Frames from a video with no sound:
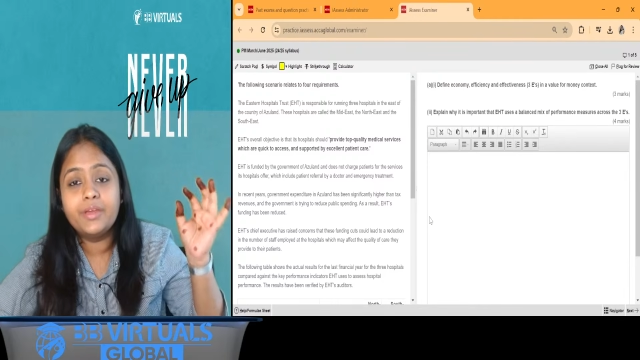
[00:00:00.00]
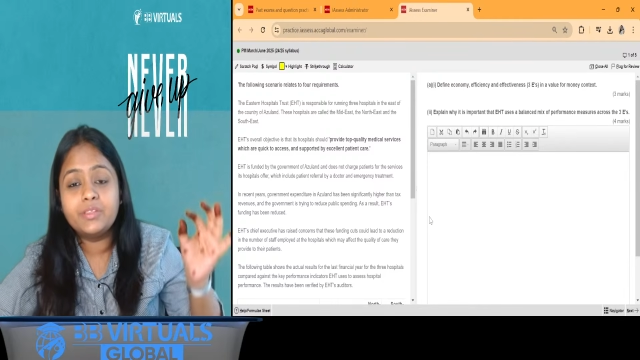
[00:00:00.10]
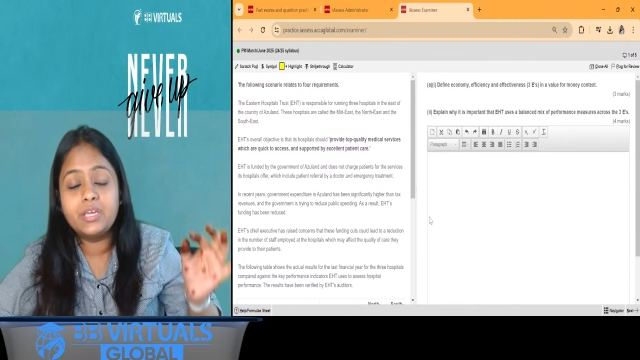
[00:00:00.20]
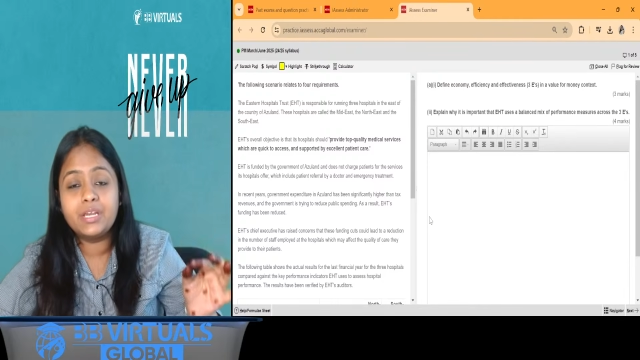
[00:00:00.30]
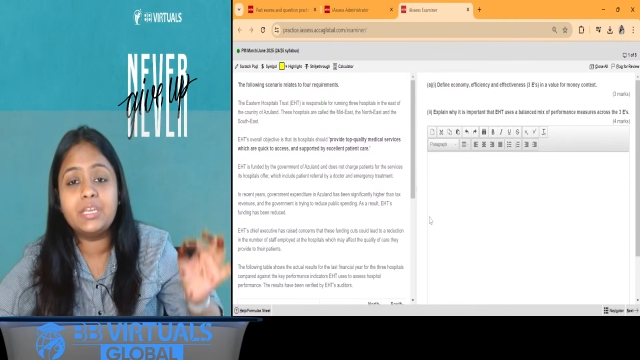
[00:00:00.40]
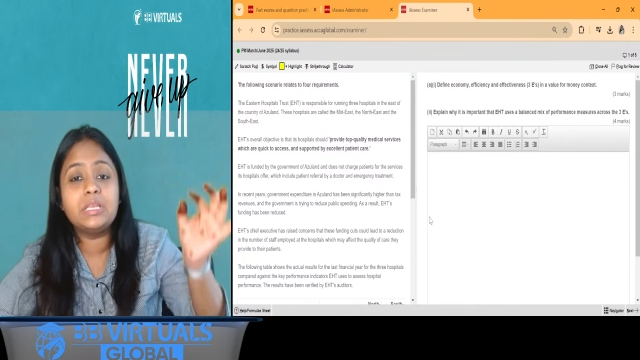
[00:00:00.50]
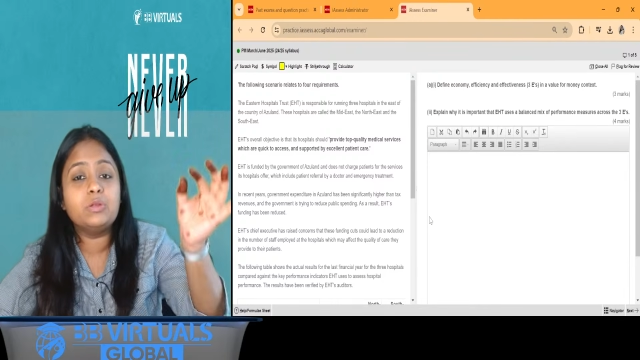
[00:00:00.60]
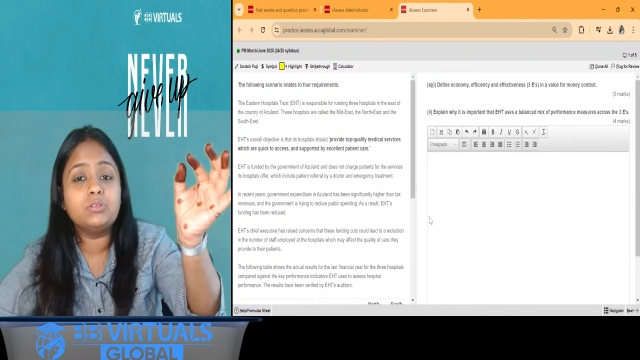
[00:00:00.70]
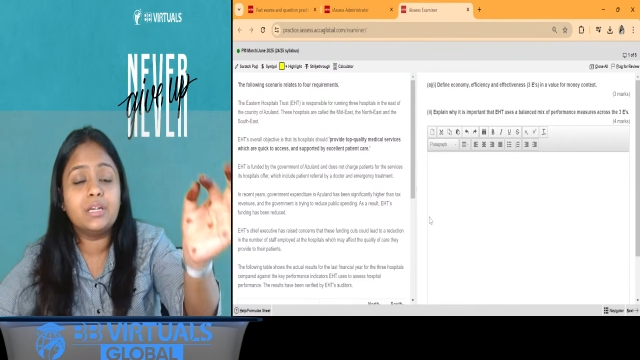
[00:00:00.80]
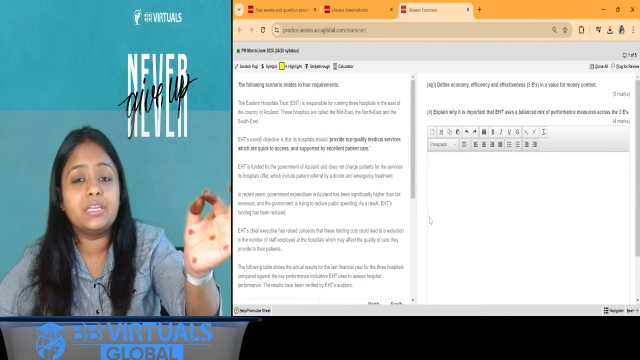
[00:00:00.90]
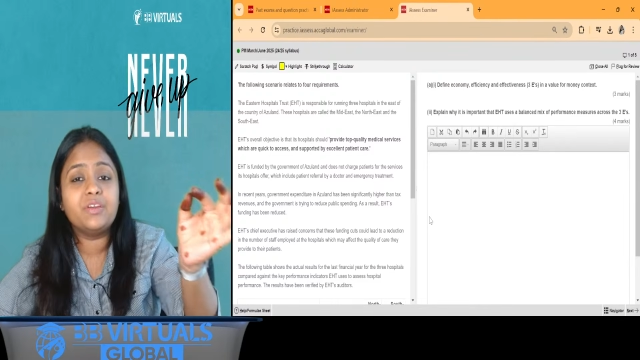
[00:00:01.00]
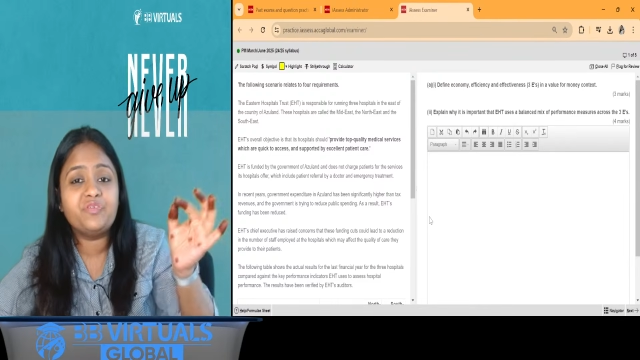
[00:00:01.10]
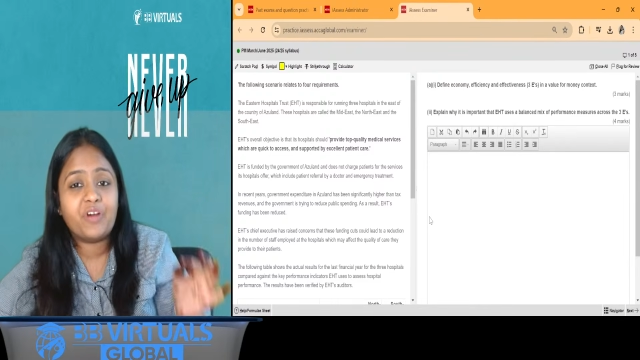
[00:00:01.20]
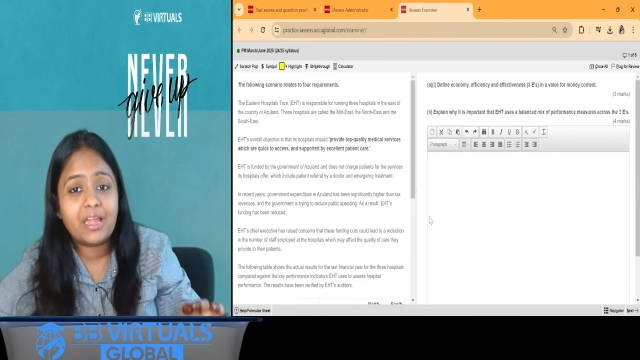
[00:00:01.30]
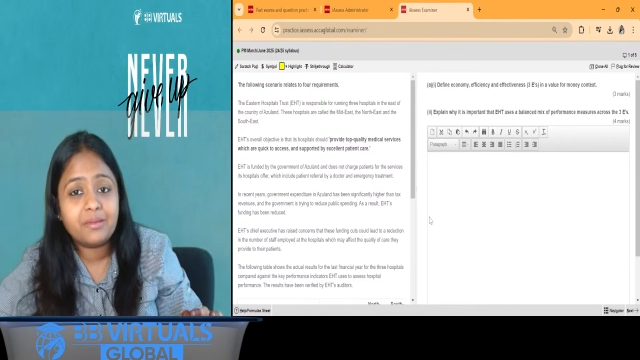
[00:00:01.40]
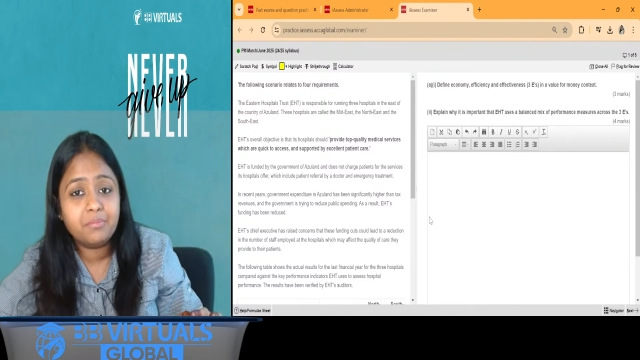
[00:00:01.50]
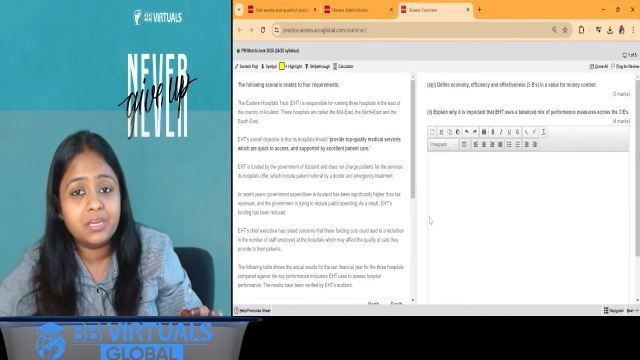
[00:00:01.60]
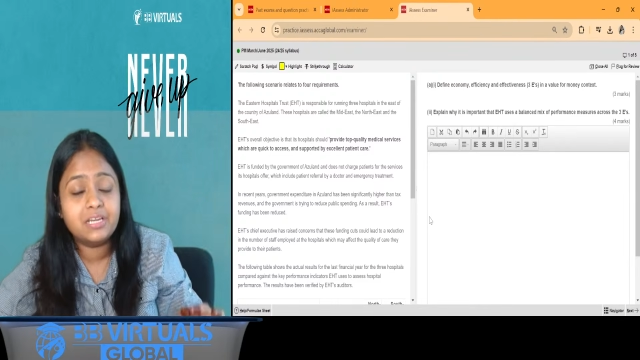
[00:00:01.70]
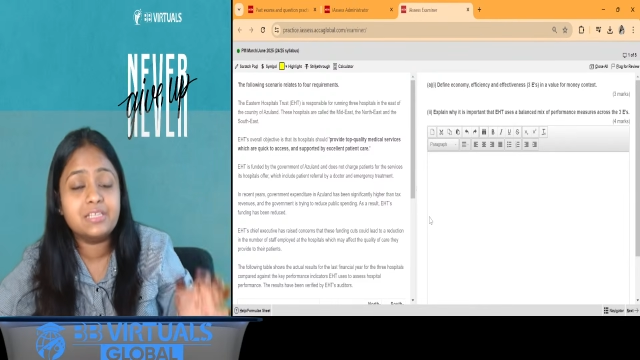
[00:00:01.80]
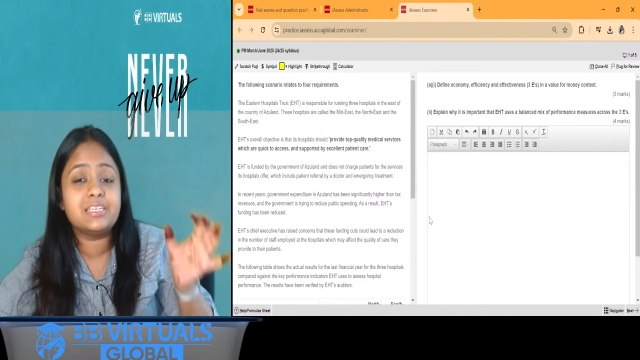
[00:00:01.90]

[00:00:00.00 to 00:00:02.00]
30 to 35 minutes